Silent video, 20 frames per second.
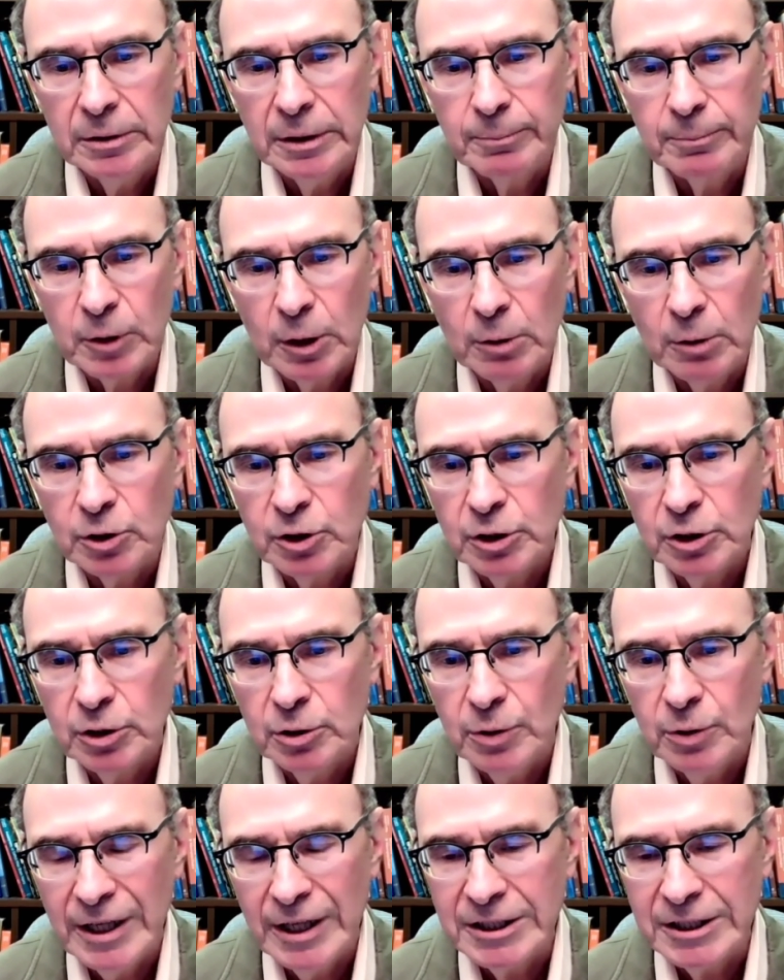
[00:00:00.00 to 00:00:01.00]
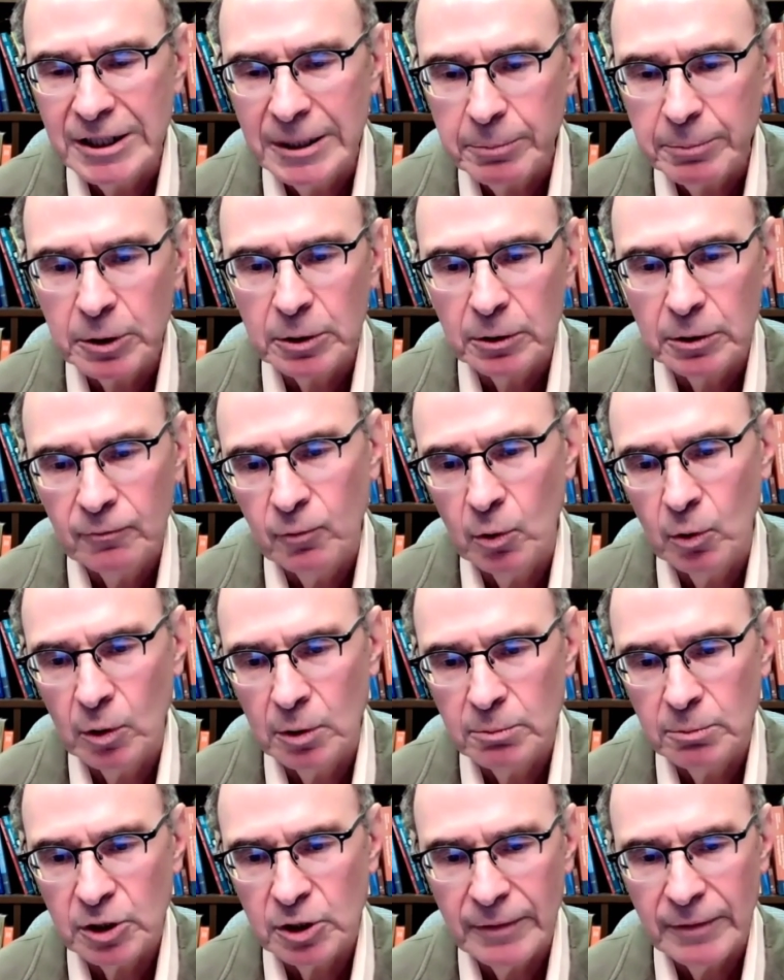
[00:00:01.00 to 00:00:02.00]
approach to atypical
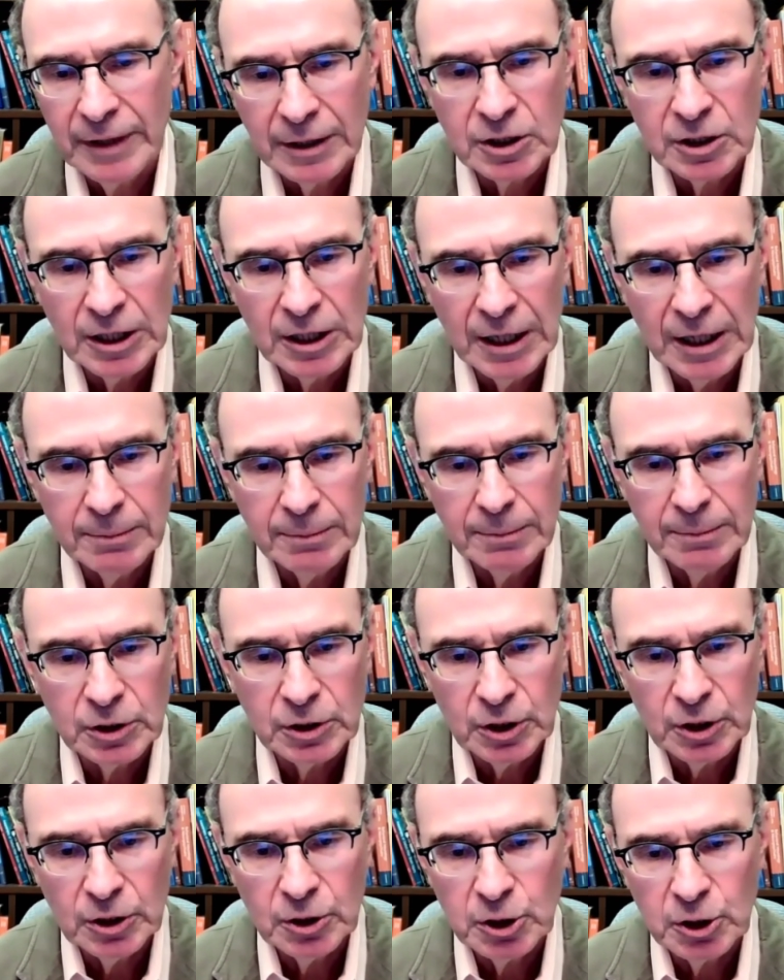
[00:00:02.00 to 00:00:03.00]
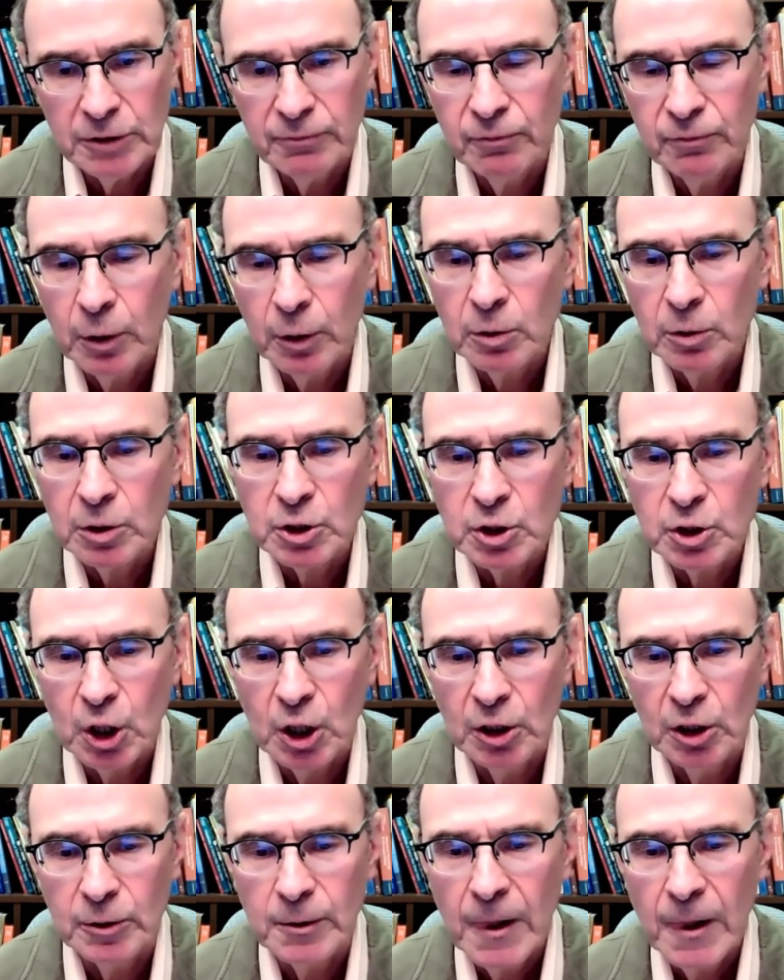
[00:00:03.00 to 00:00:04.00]
forms of Alzheimer's disease. She focused
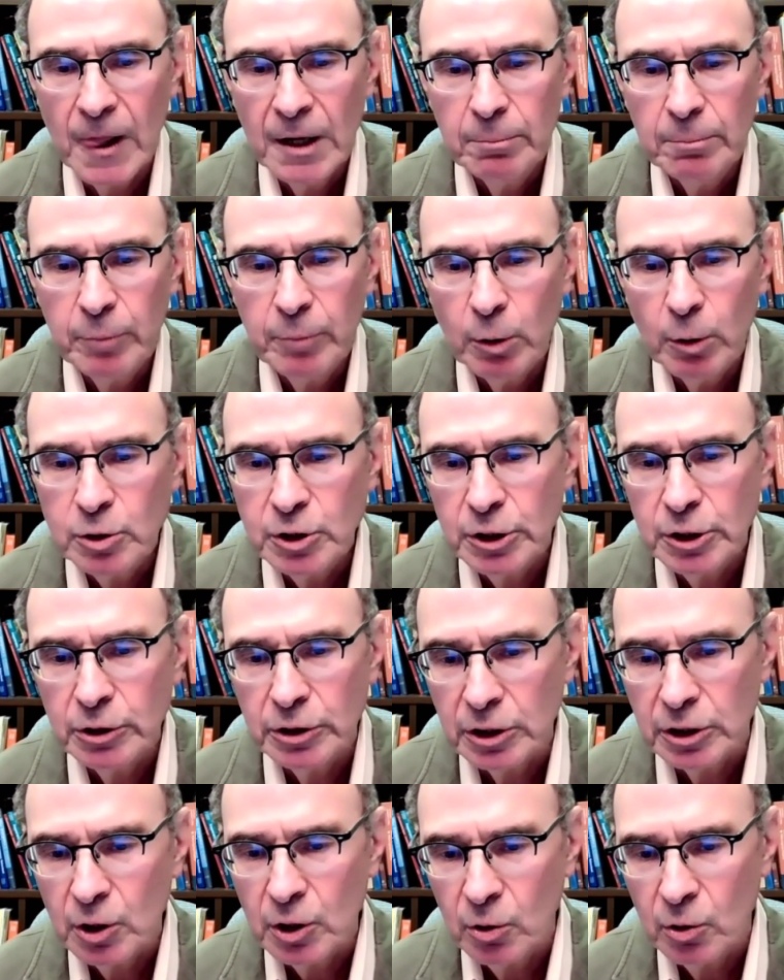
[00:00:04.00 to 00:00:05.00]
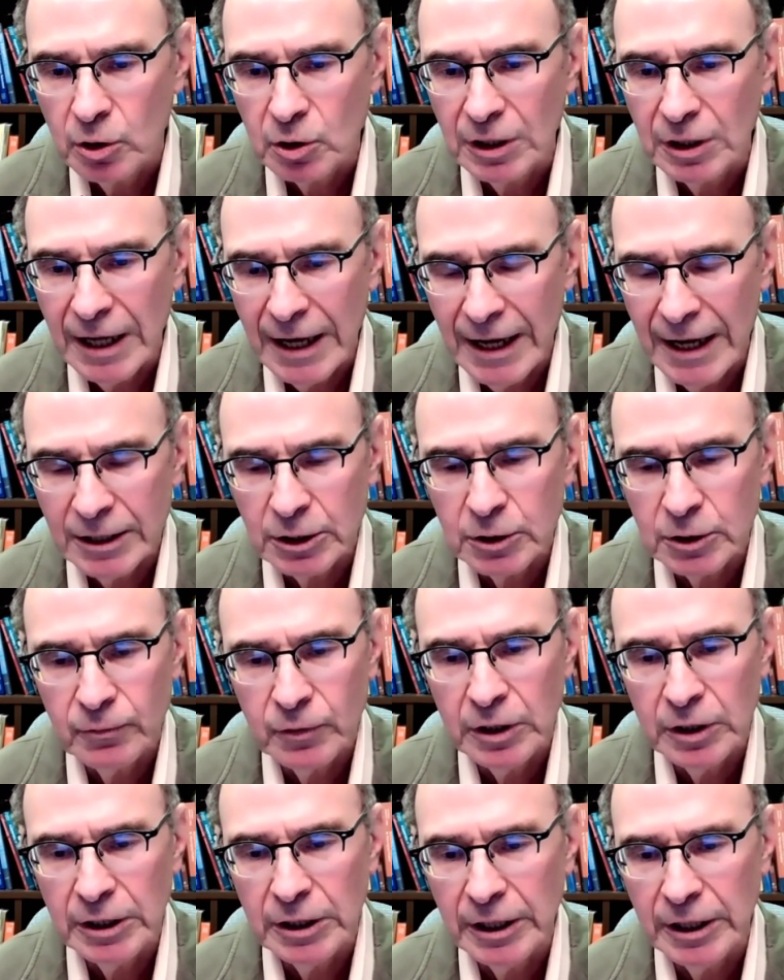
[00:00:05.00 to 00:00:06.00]
on posterior cortical
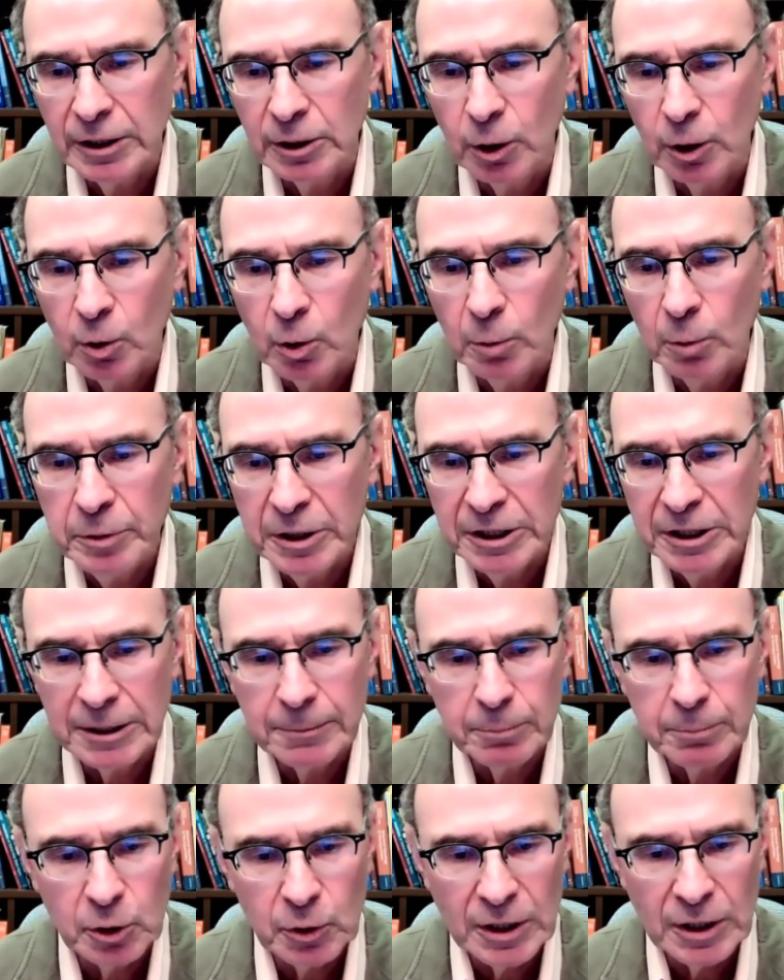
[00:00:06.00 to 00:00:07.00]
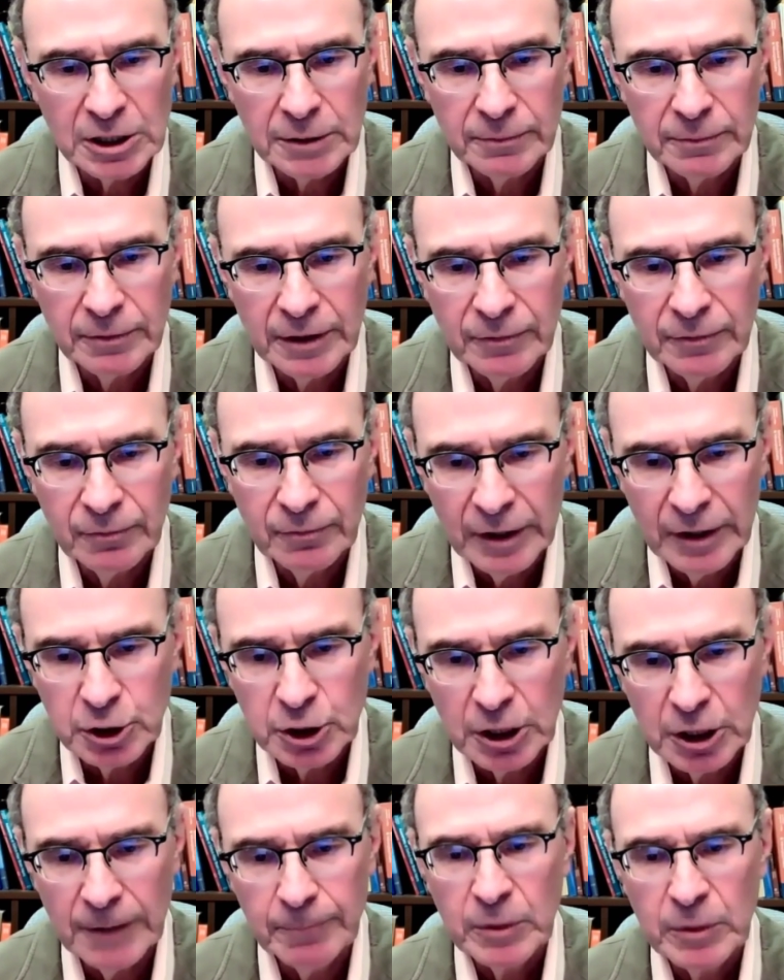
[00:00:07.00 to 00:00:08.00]
atrophy and logopenic progressive
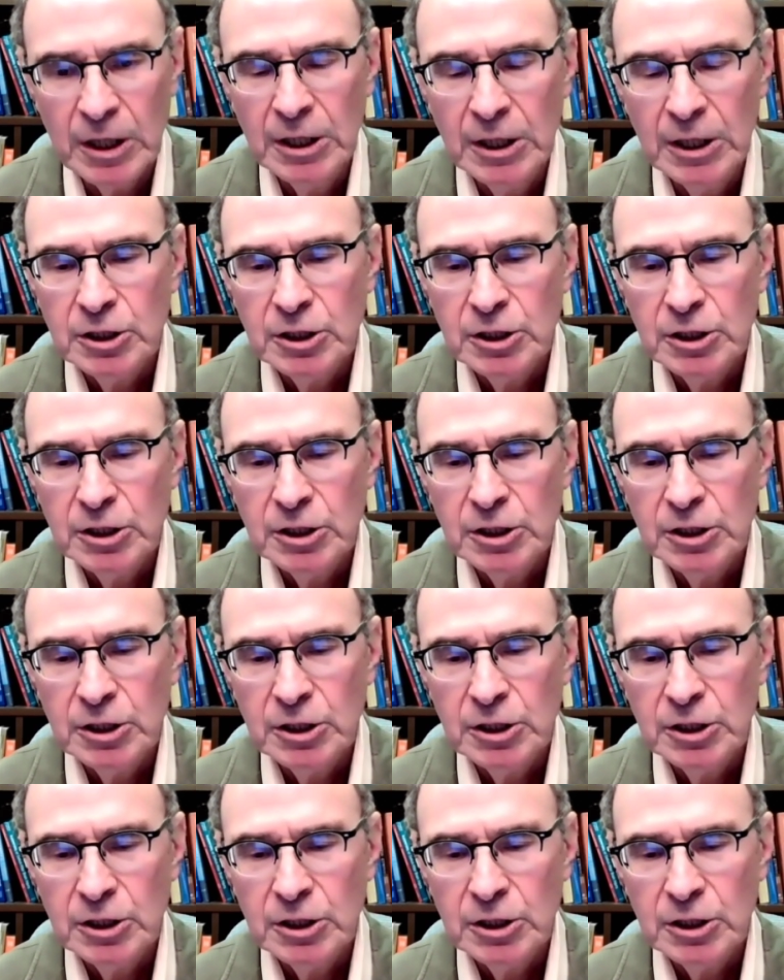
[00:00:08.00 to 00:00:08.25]
aphasia.